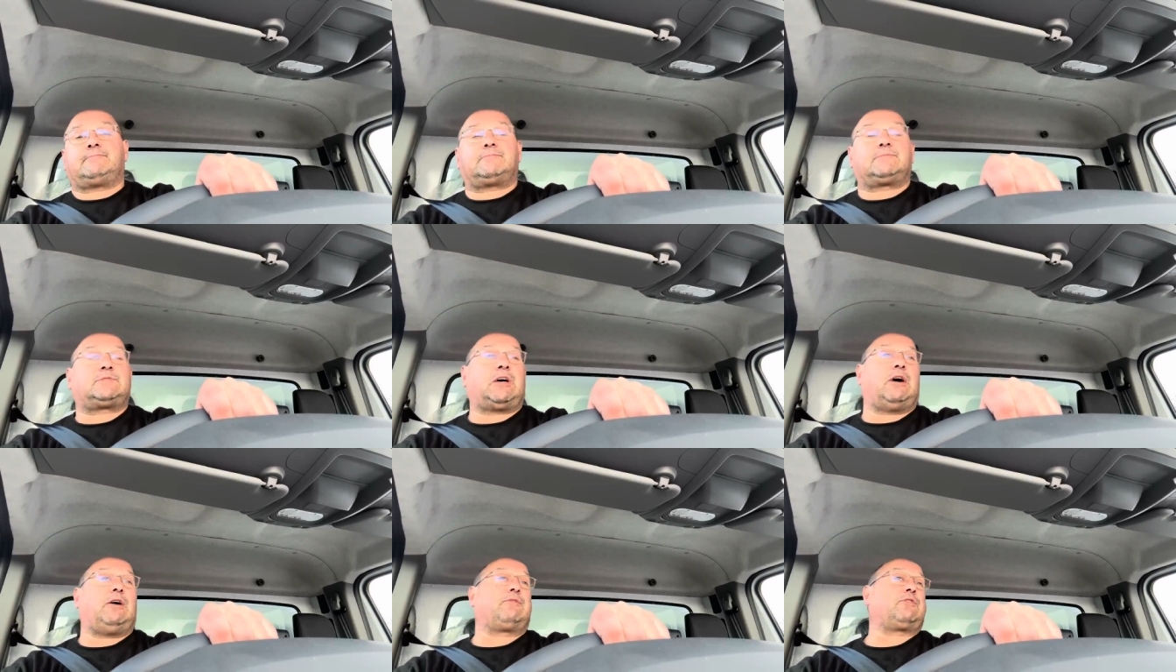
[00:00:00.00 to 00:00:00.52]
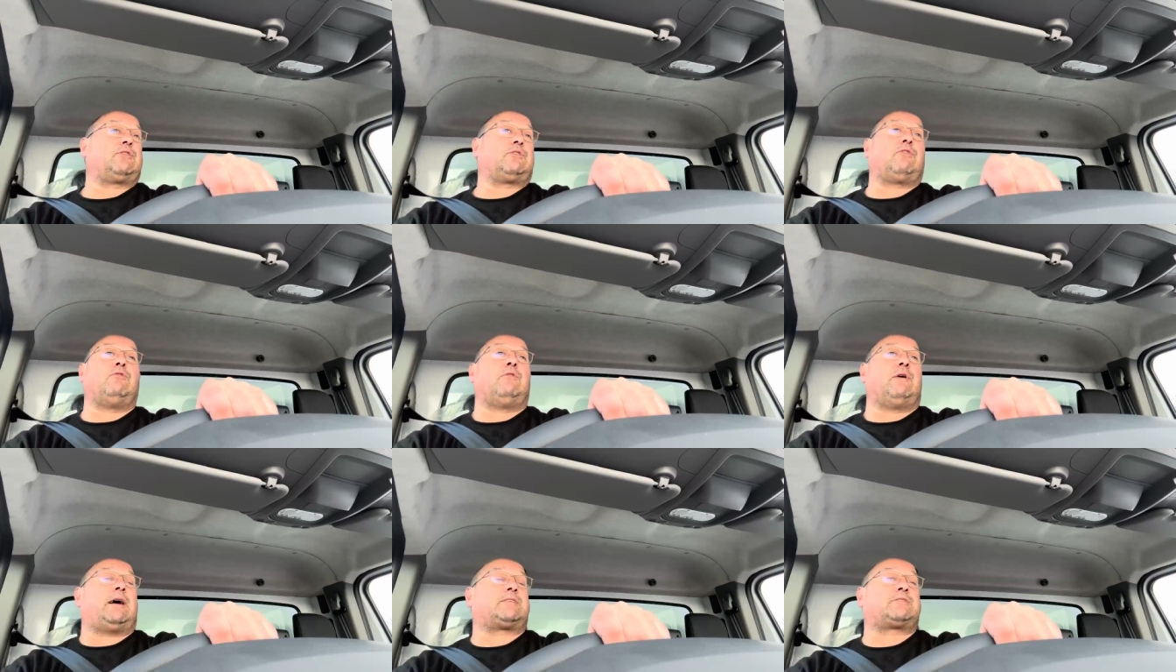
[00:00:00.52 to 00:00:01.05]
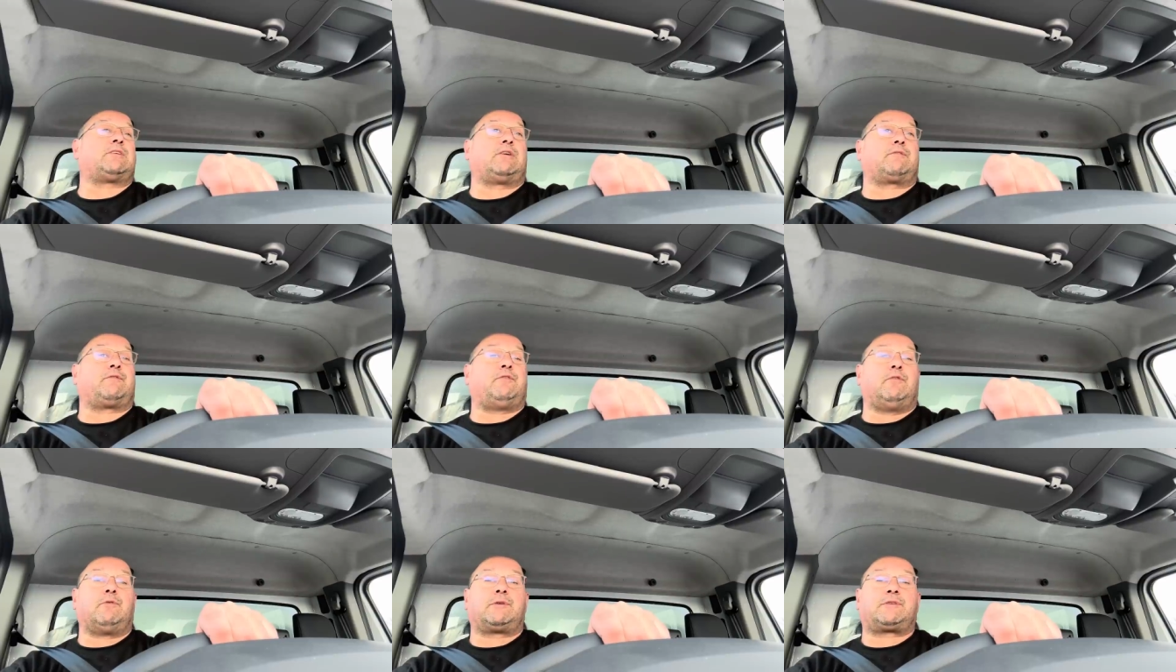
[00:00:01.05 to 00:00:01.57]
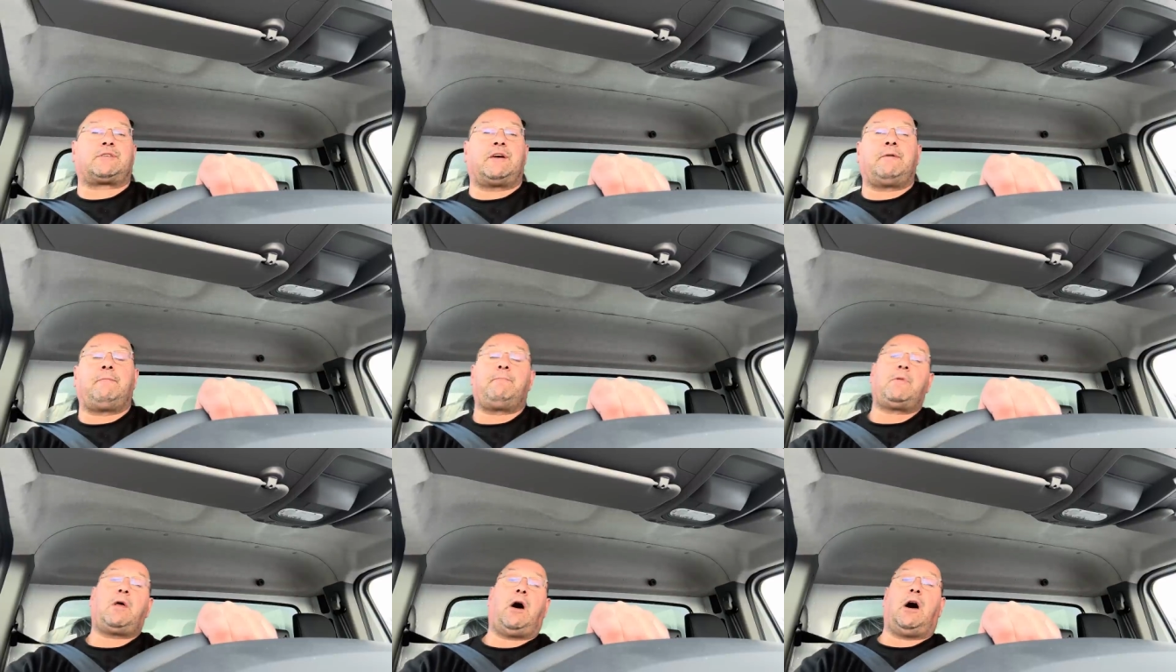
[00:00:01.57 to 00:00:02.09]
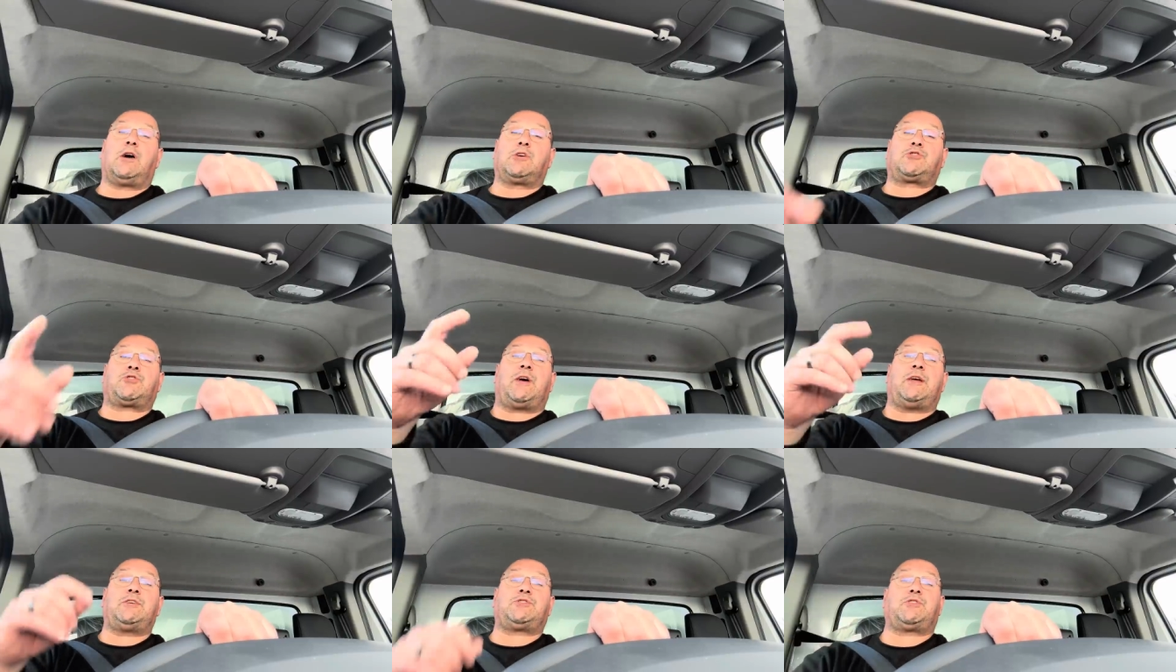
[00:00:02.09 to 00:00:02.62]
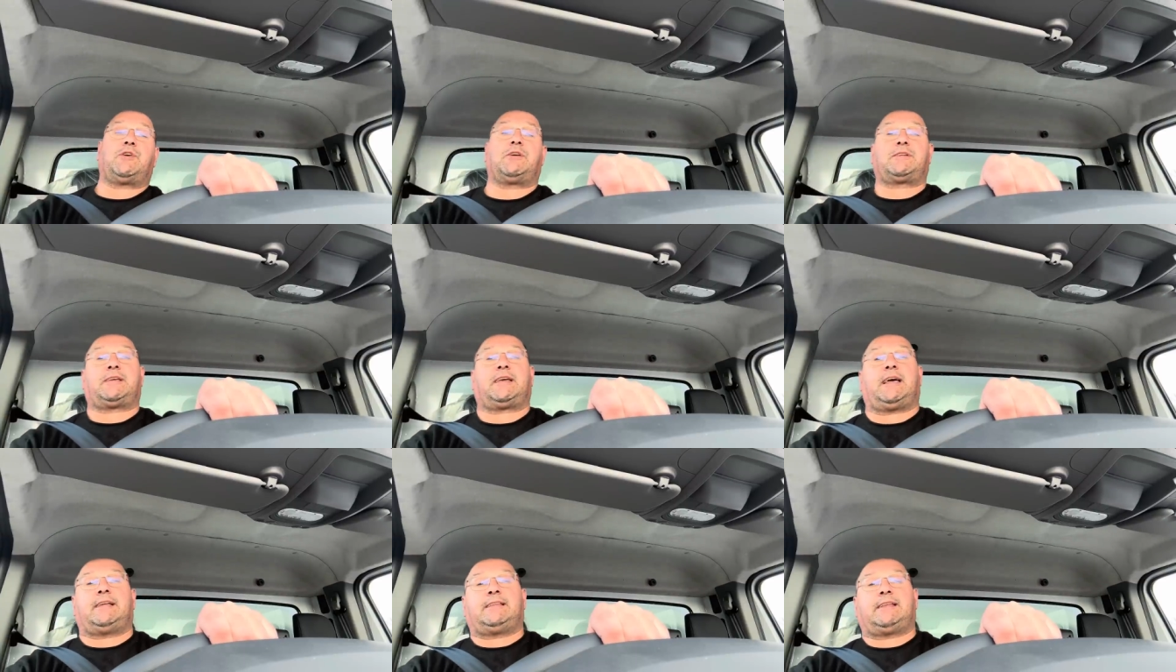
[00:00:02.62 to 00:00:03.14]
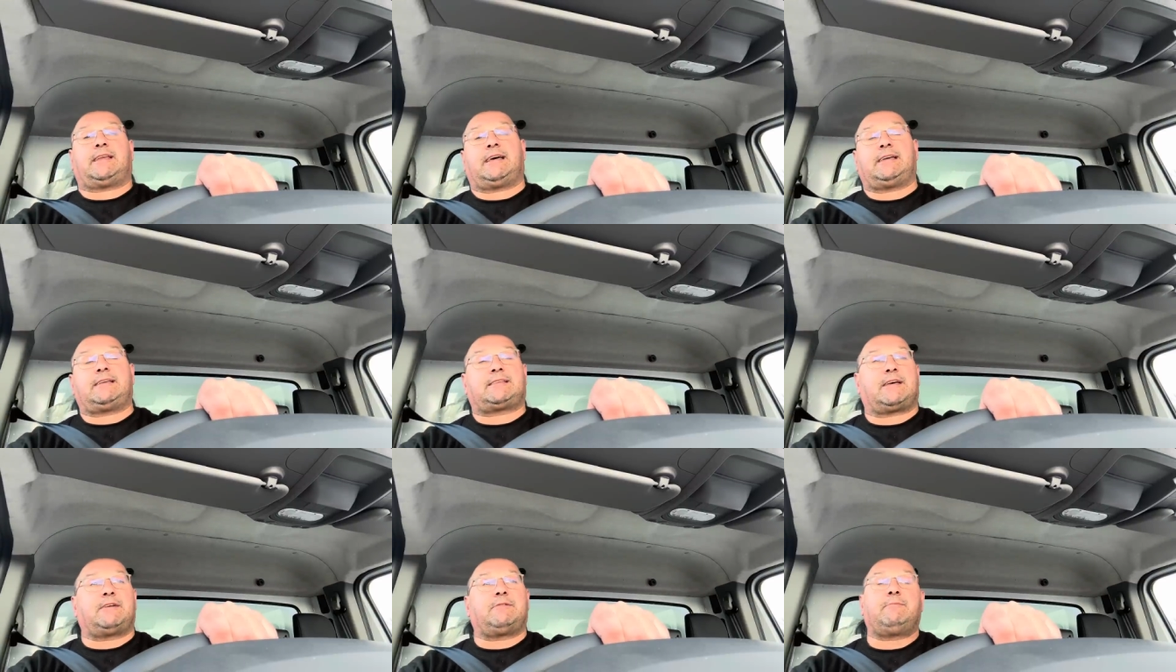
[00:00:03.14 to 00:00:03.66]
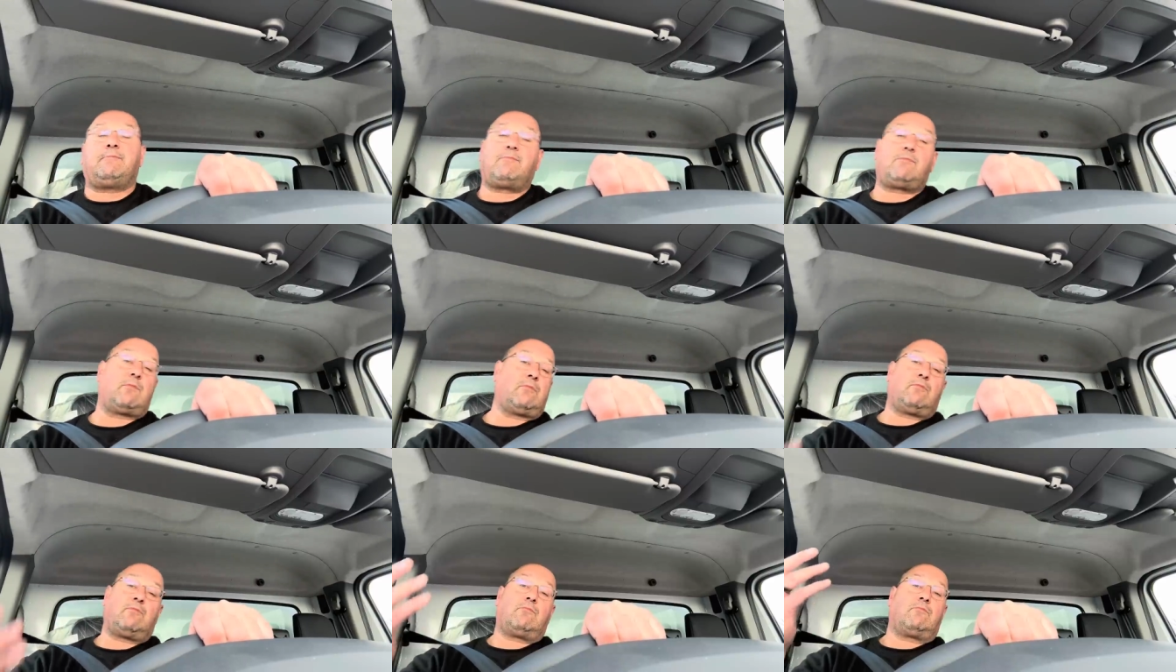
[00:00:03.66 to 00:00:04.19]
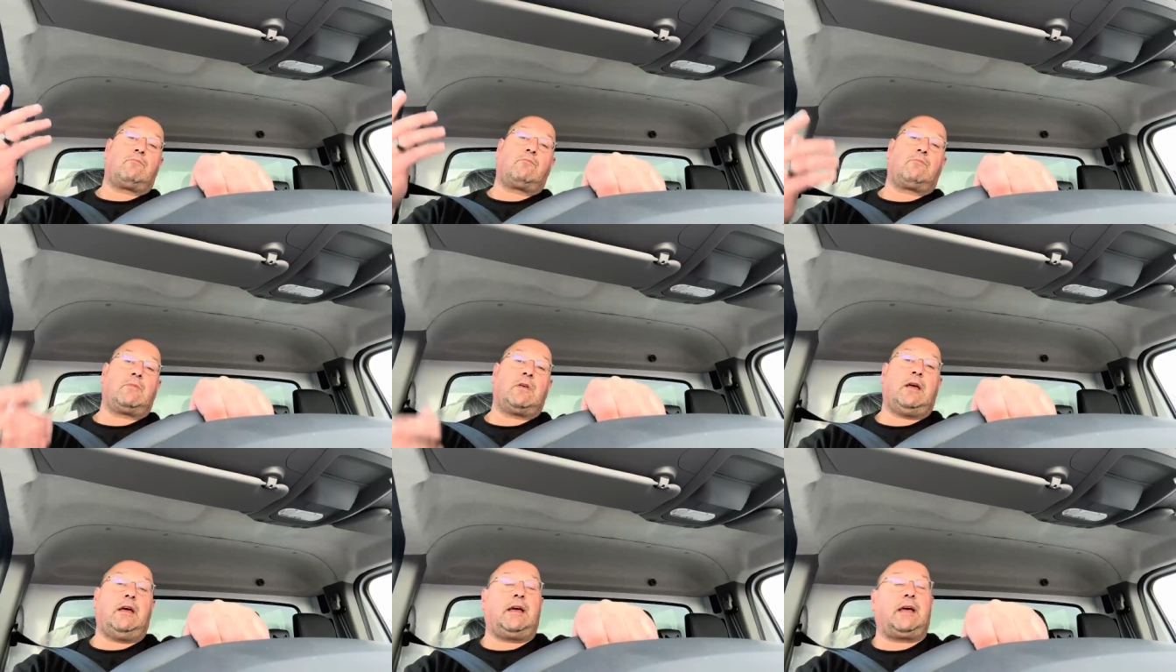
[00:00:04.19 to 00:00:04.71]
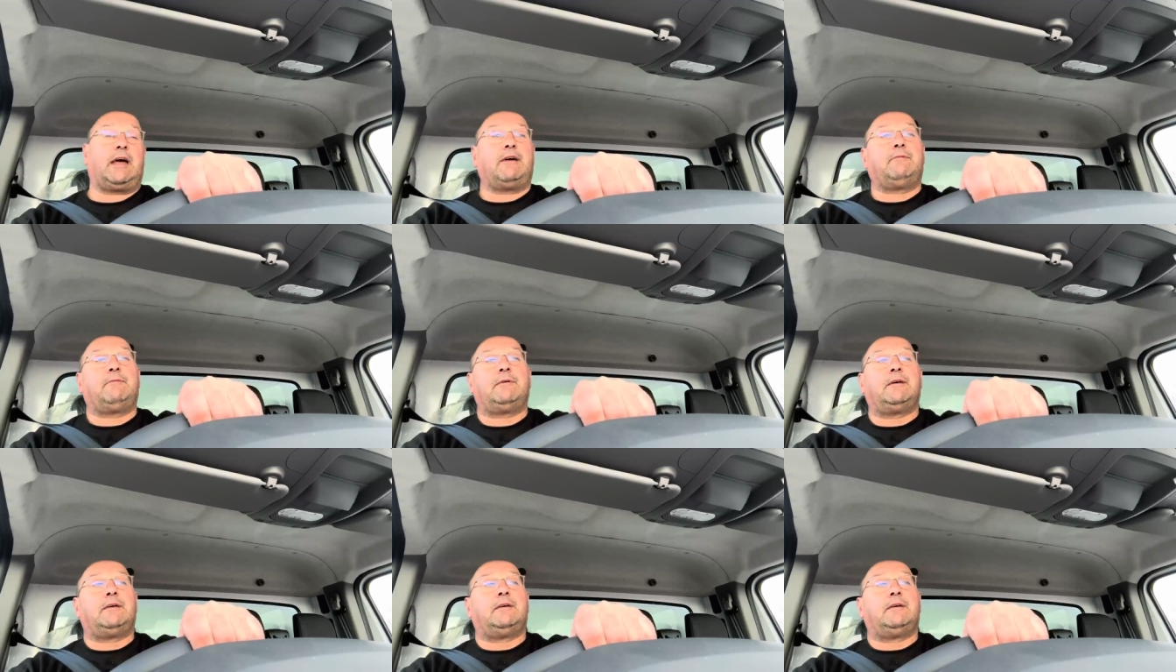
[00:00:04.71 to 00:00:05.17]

So I've got all that to look forward to. Oh, it's train strikes again today too. There you go.